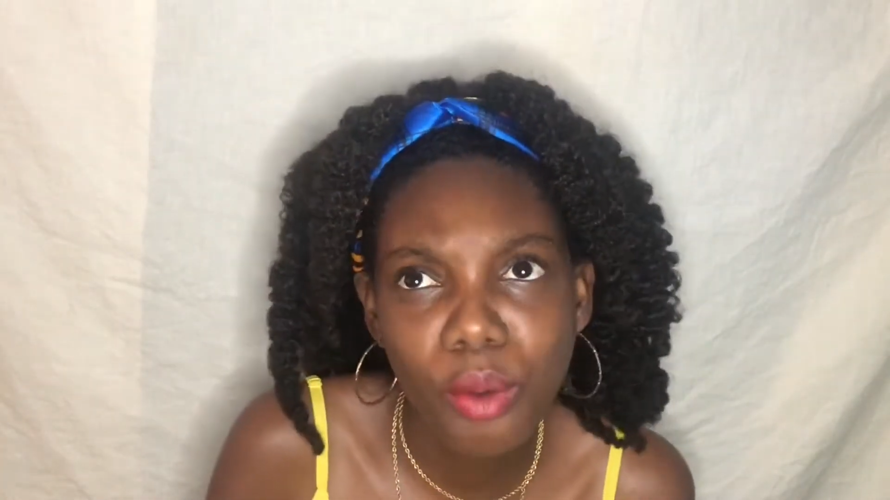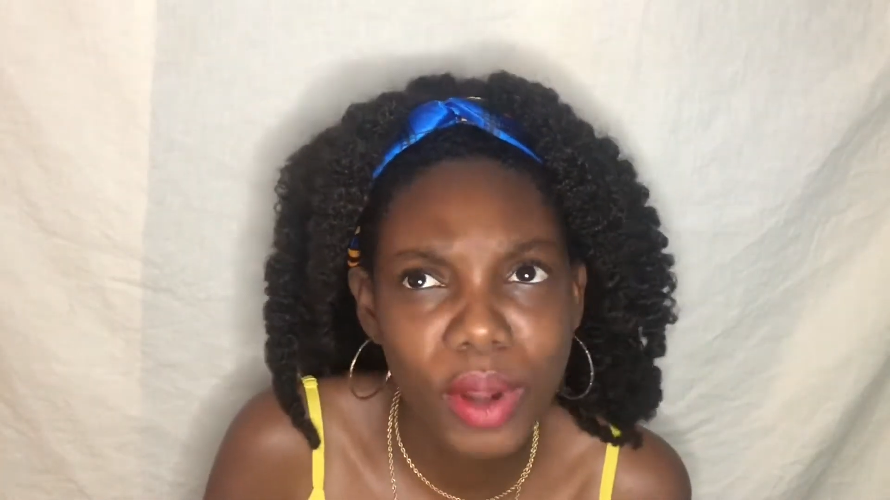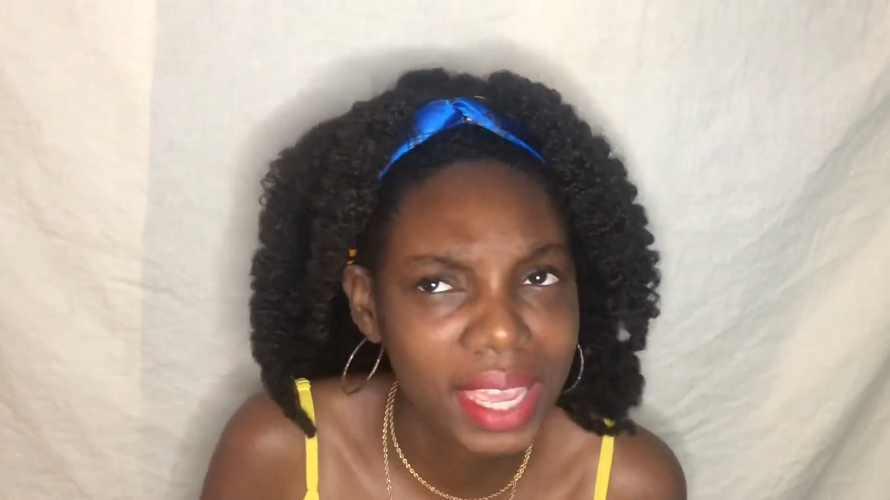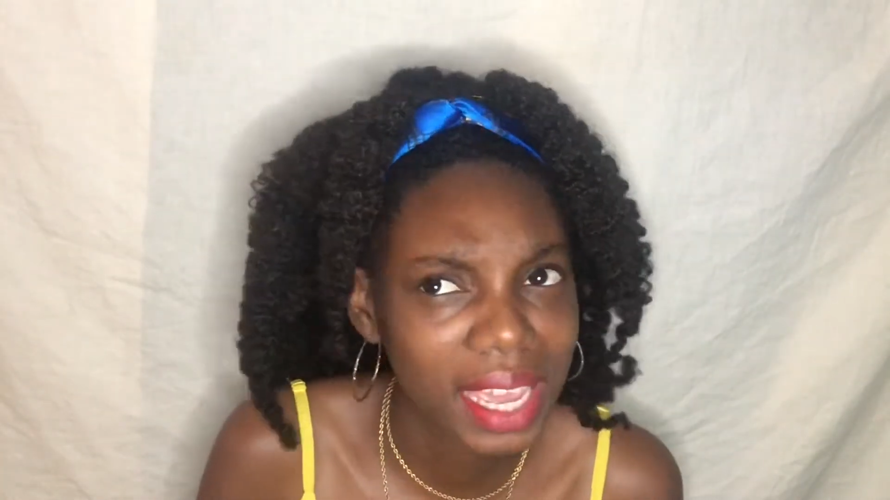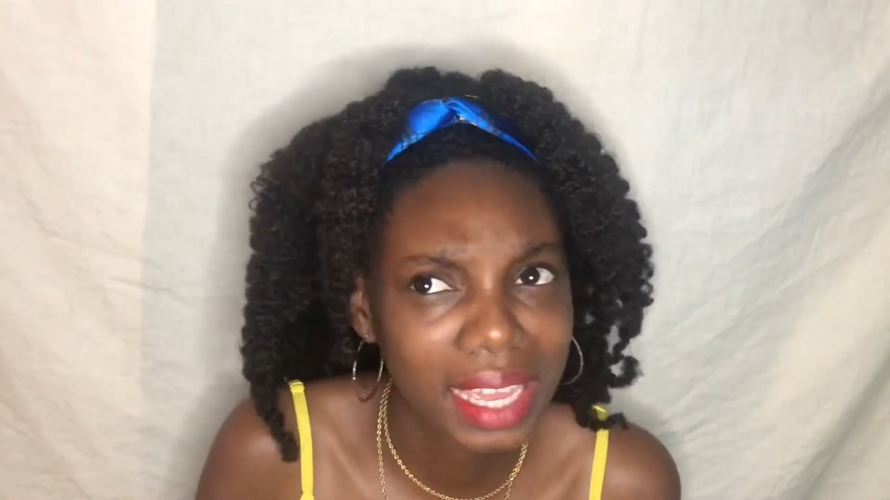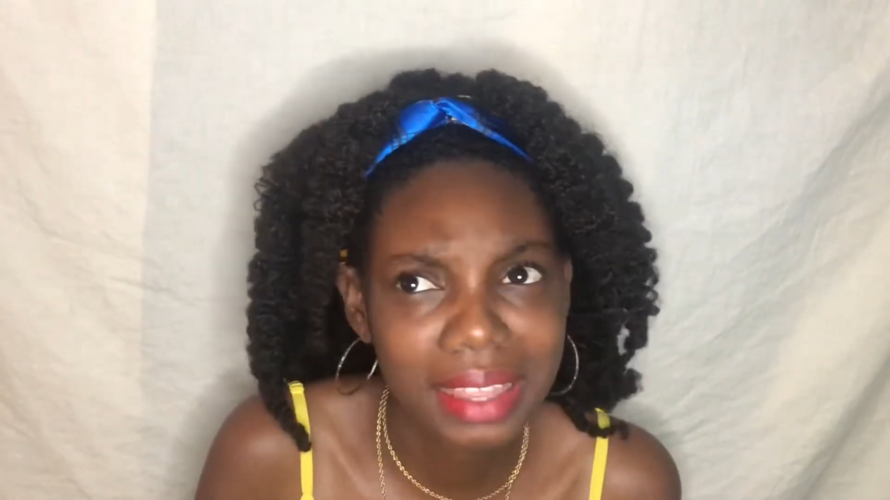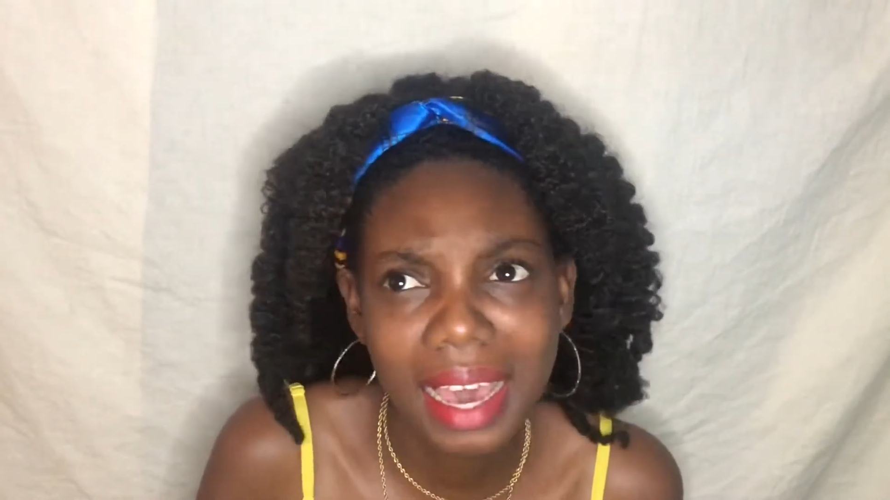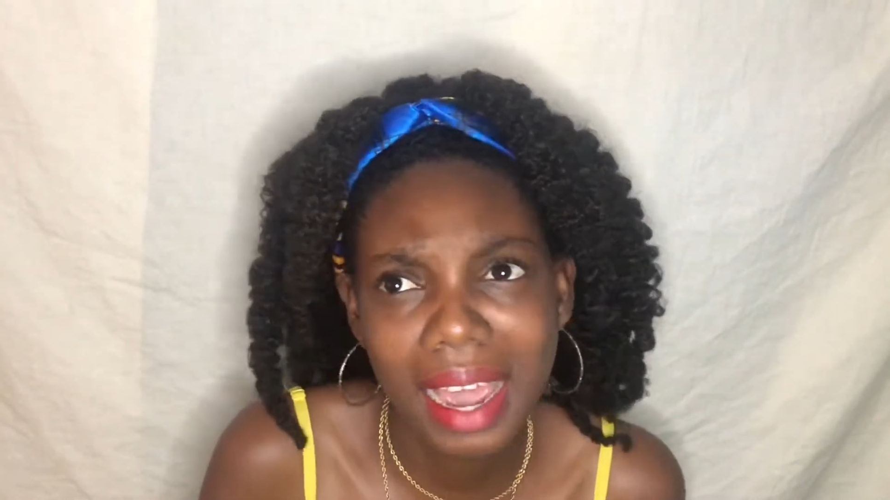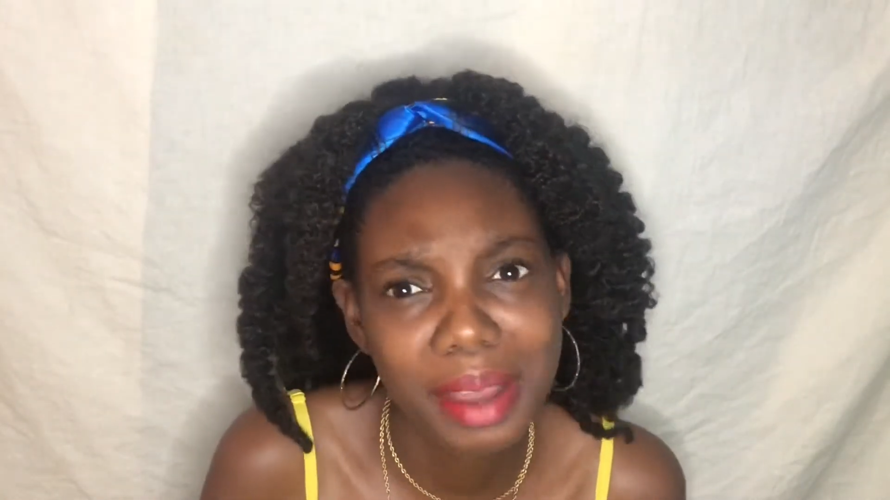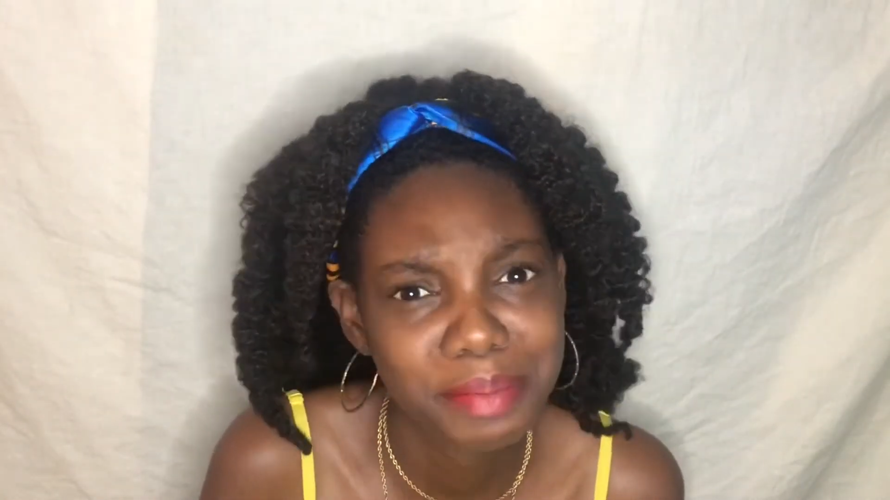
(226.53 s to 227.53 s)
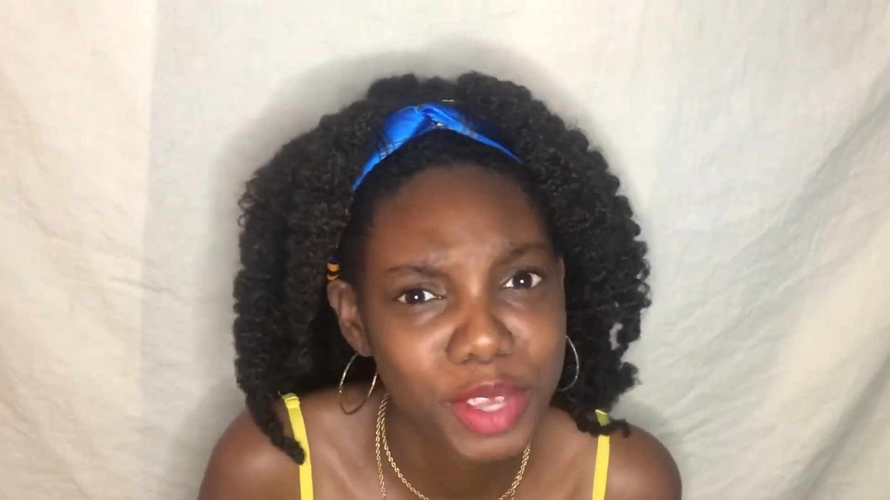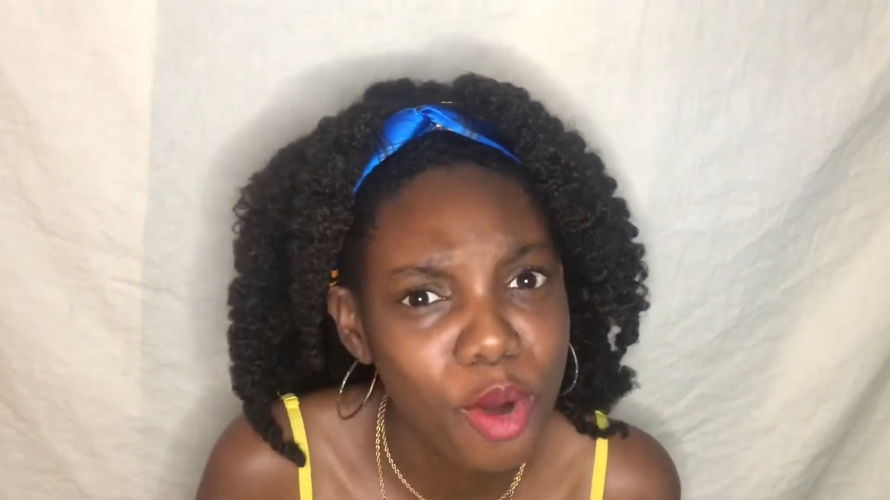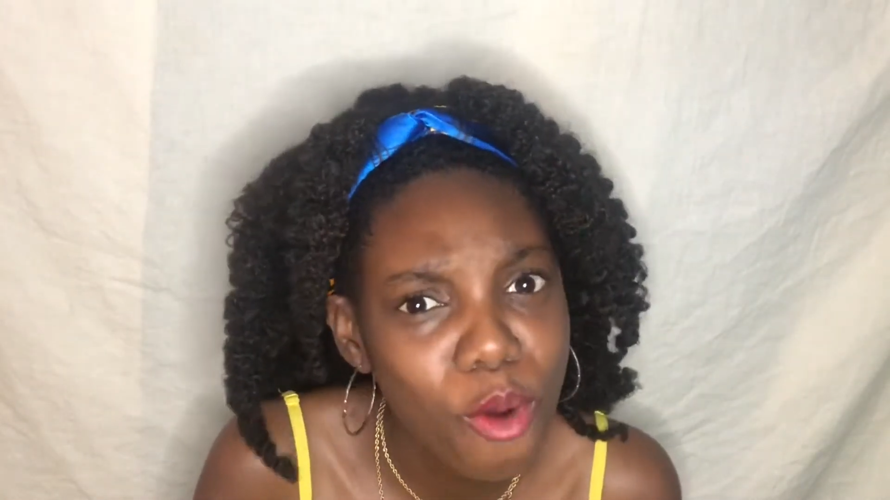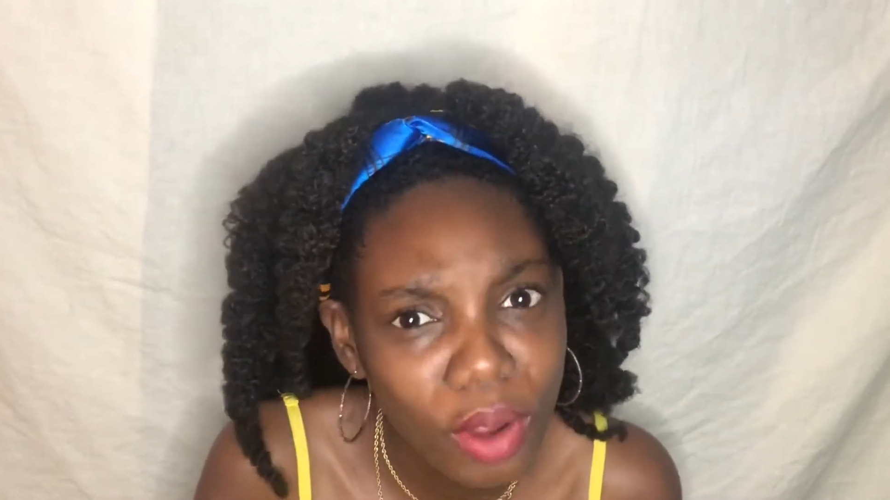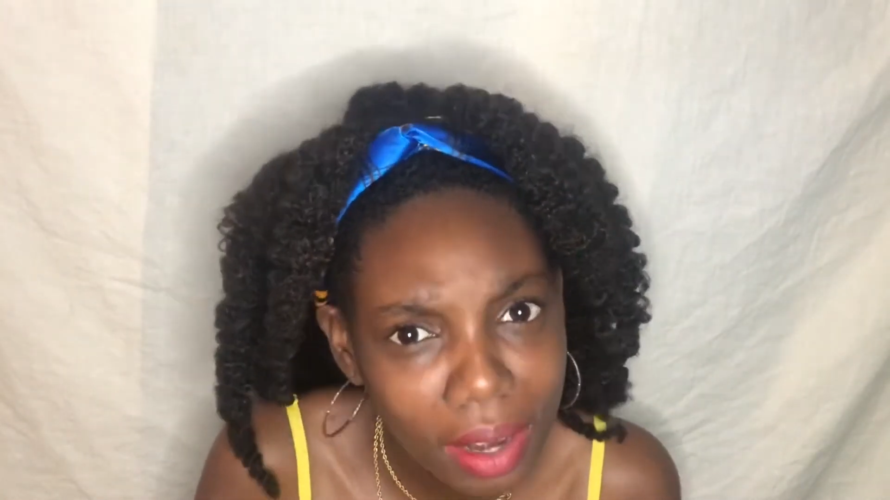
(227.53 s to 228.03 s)
okay, that can't be
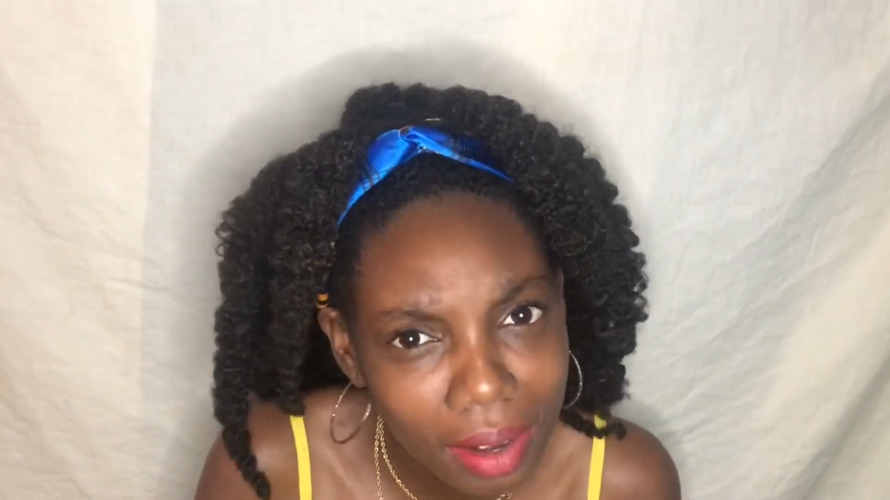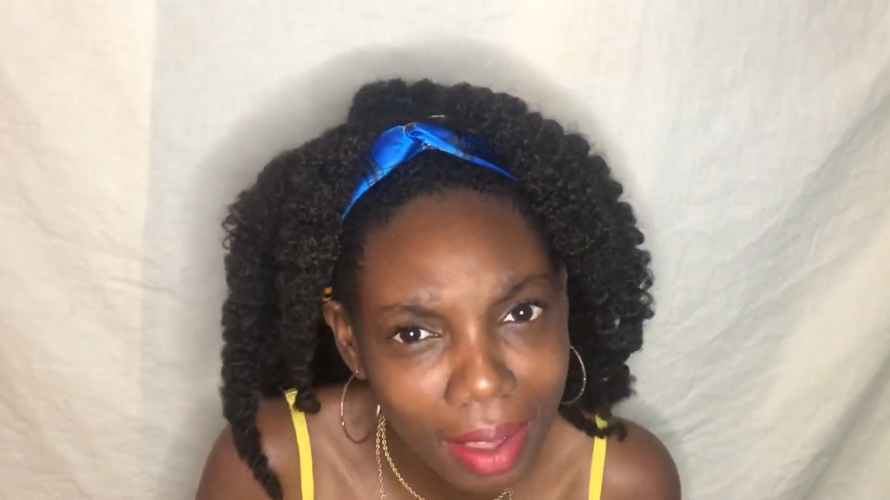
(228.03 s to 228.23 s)
all.